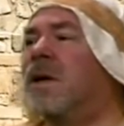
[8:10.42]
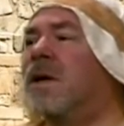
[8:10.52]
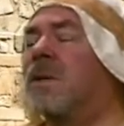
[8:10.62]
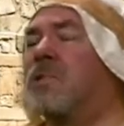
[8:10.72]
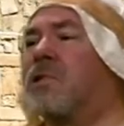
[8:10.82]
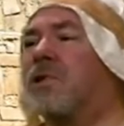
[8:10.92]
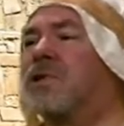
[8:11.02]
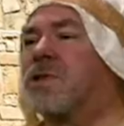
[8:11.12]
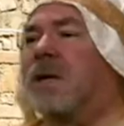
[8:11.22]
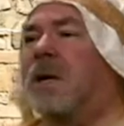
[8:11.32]
I'm
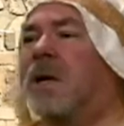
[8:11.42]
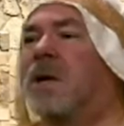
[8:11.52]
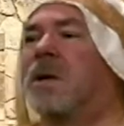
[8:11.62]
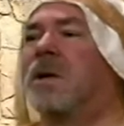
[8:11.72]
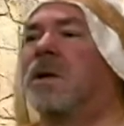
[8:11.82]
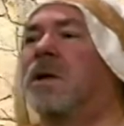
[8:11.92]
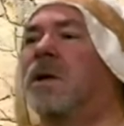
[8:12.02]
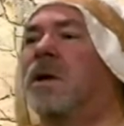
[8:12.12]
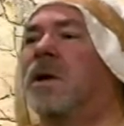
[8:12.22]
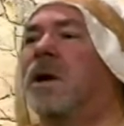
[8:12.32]
thirsty.
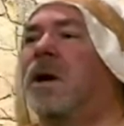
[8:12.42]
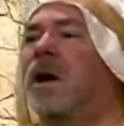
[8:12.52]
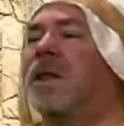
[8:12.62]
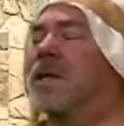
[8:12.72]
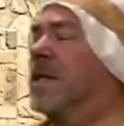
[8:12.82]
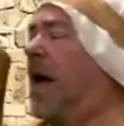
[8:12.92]
This guy